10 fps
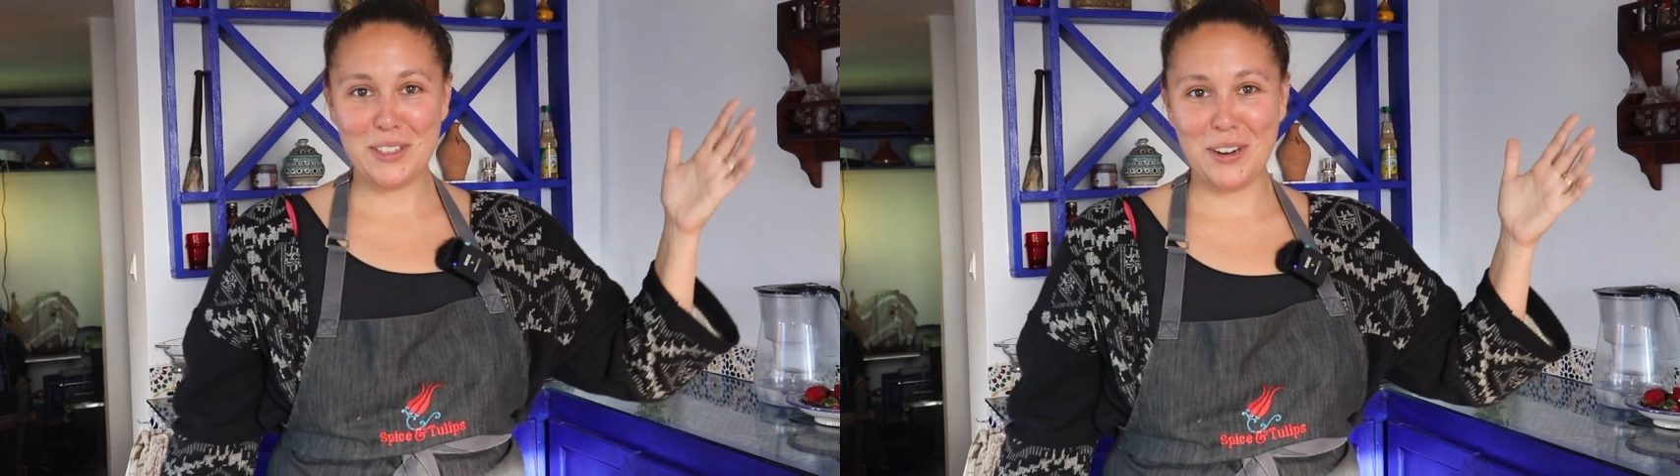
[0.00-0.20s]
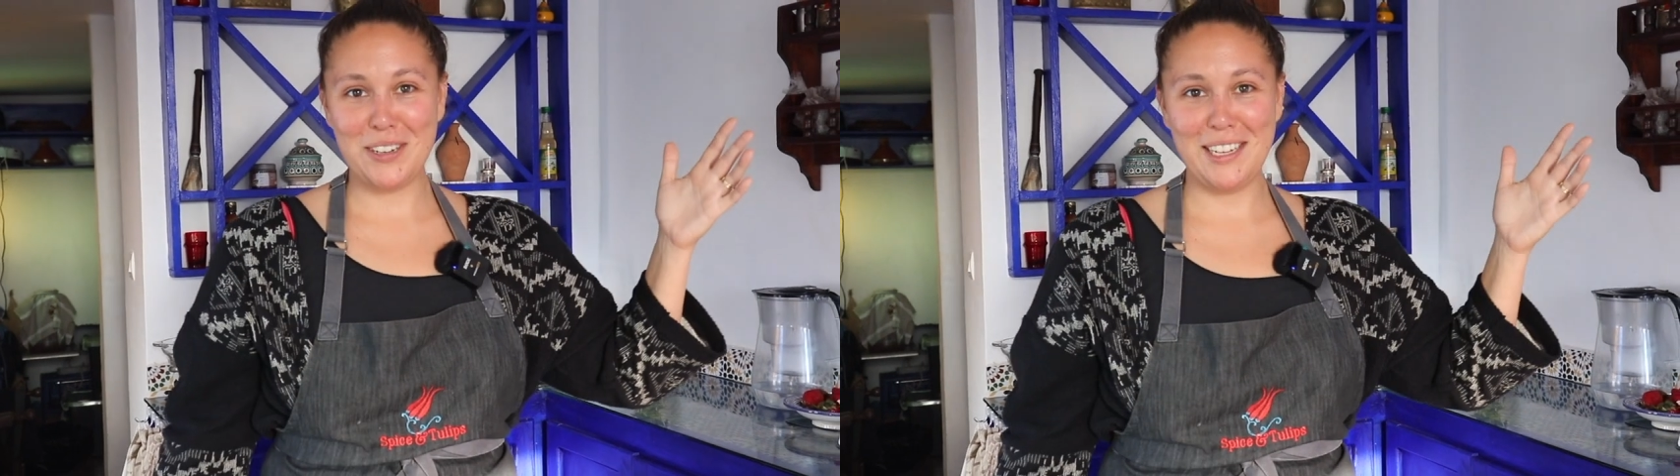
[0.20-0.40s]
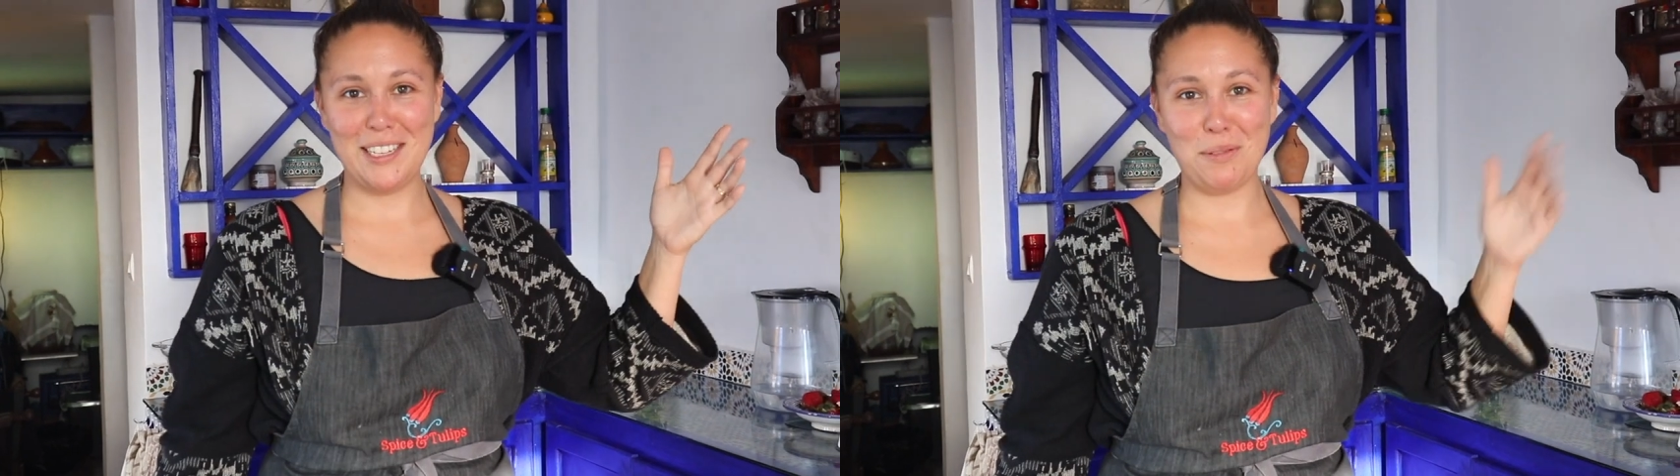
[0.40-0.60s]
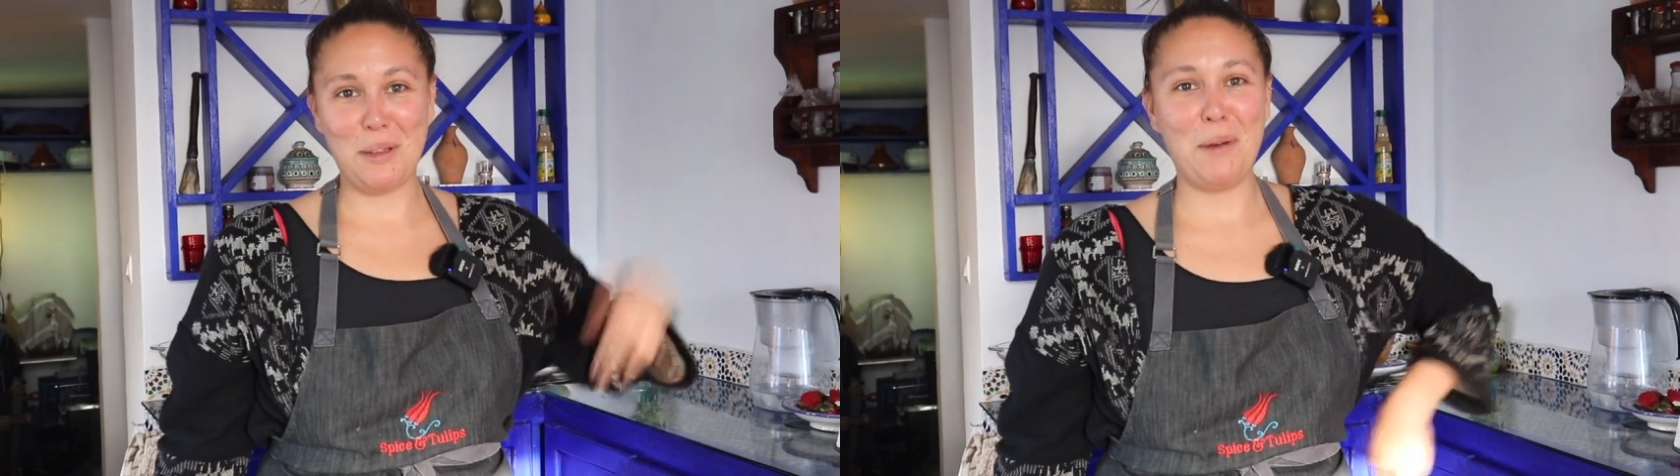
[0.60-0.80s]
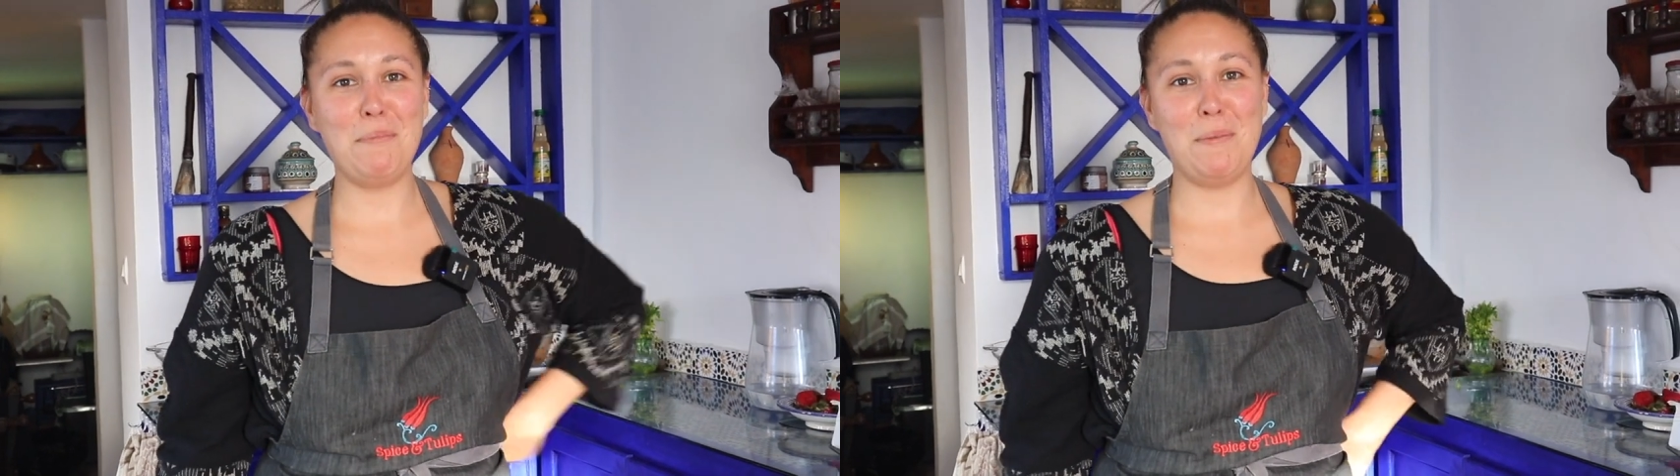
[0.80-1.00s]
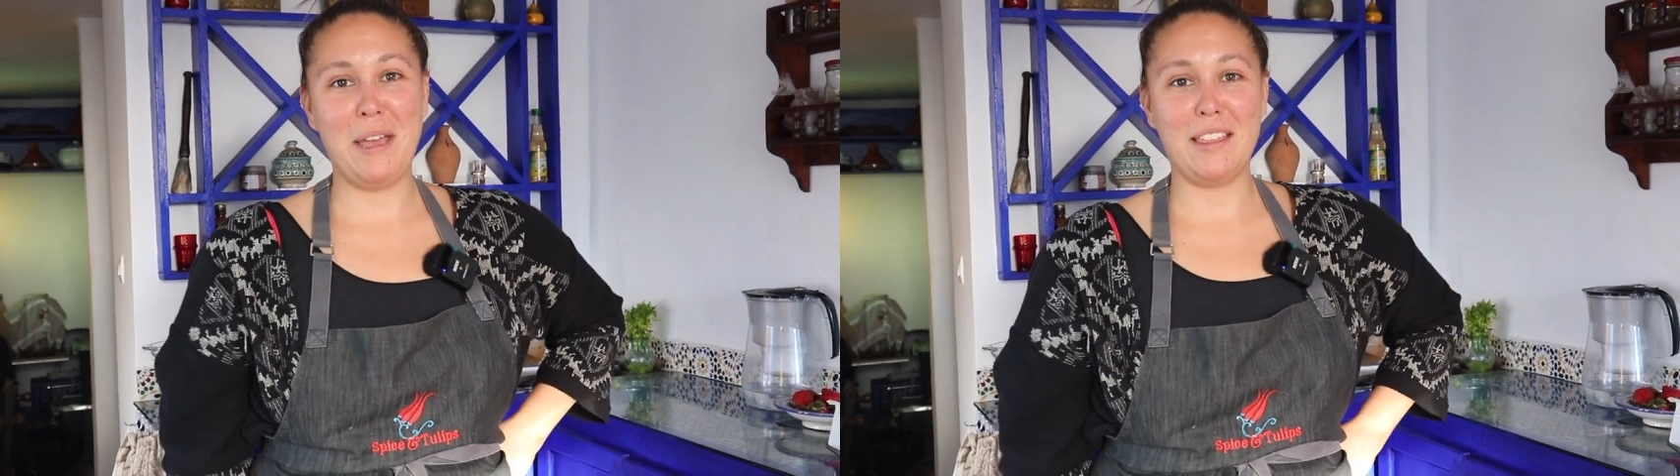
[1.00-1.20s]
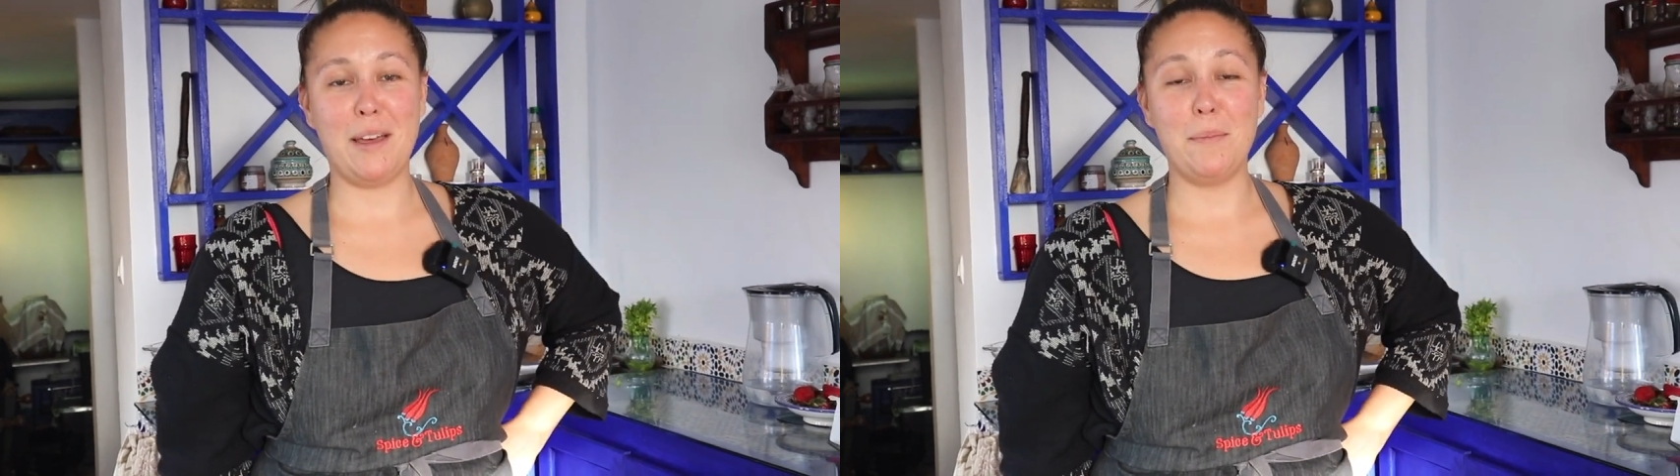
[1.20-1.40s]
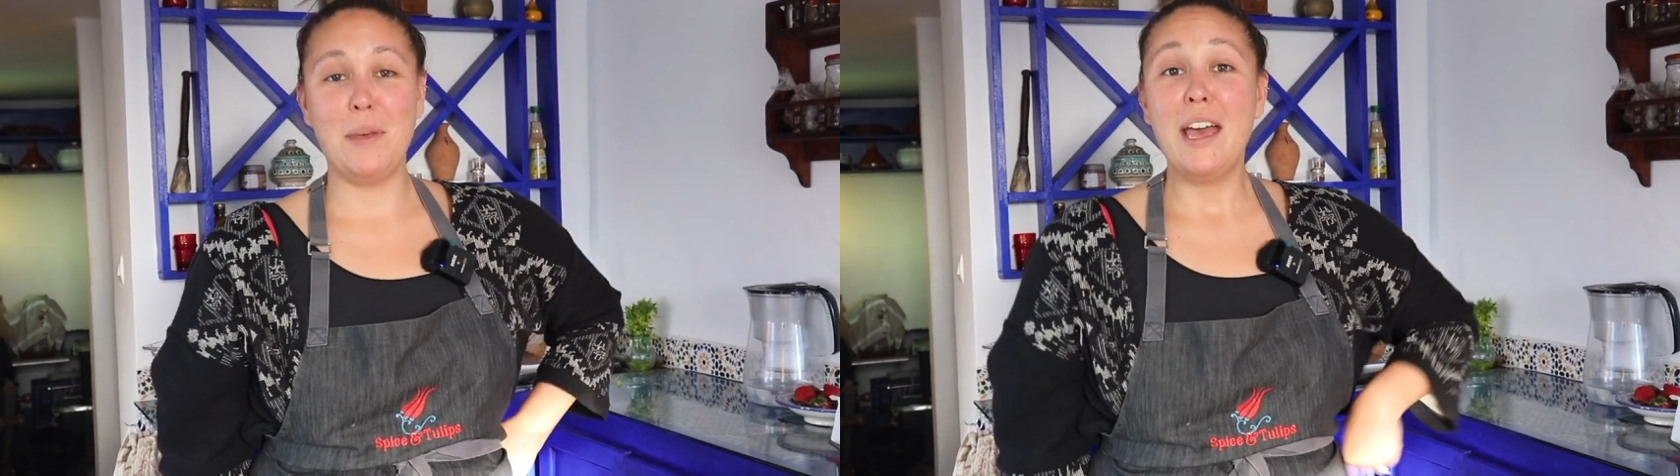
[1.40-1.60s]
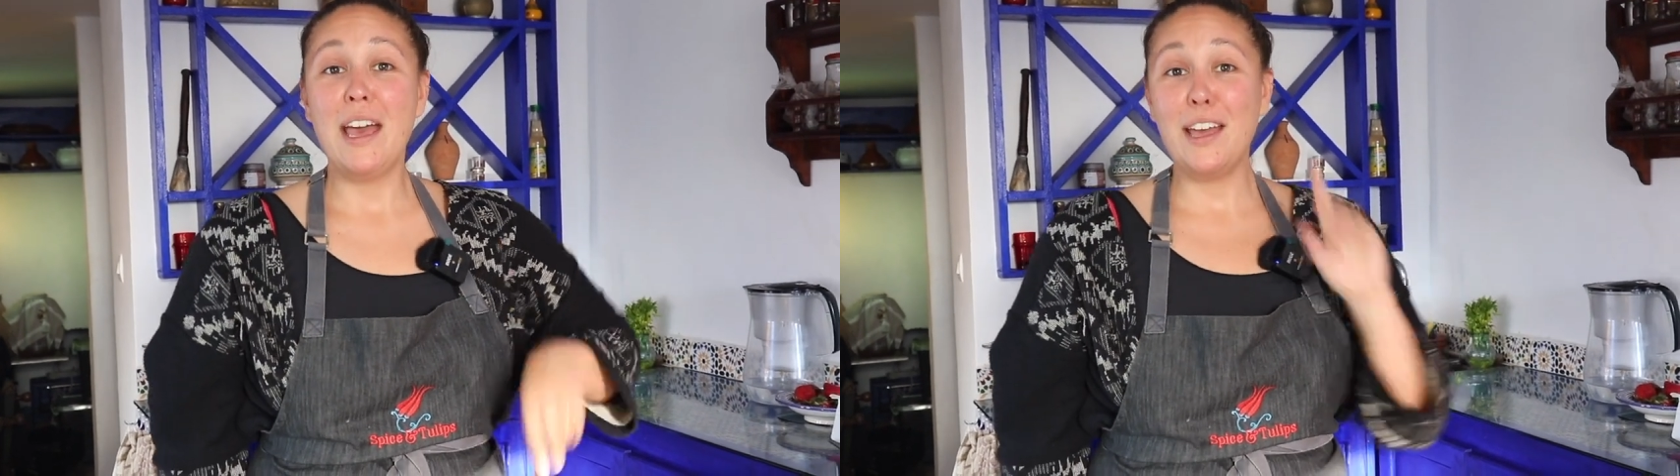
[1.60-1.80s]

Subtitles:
sardines. We hope you make them.